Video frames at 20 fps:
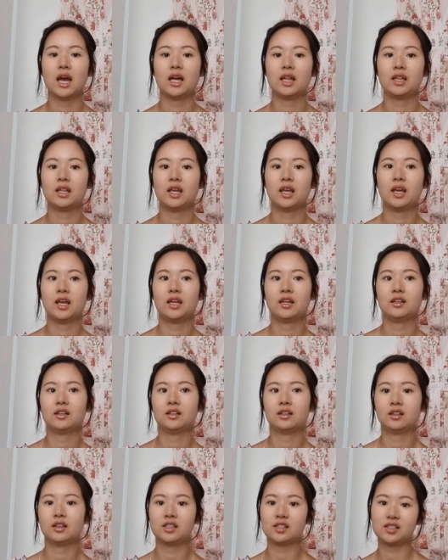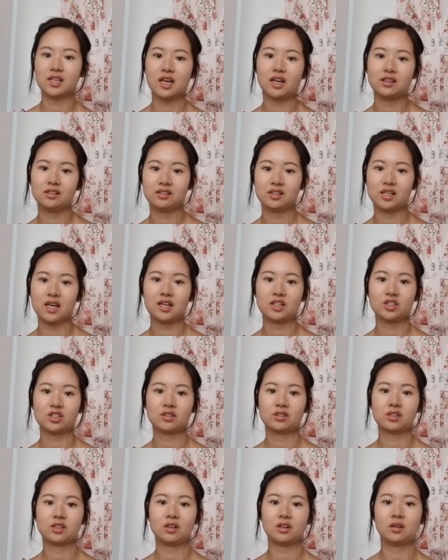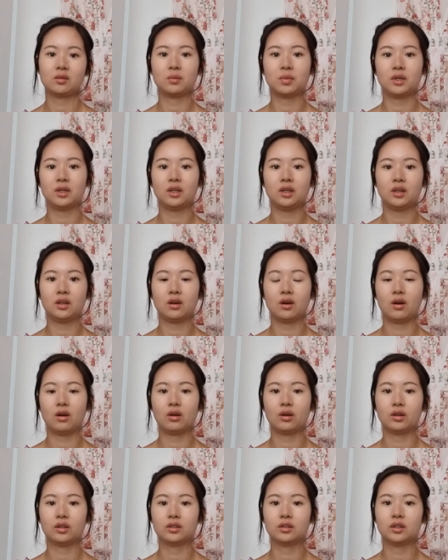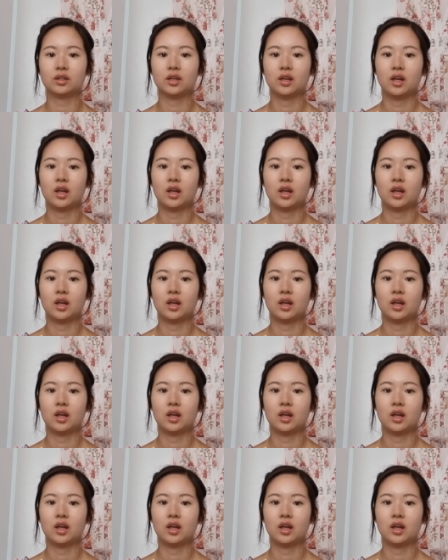And then the second section is going to be on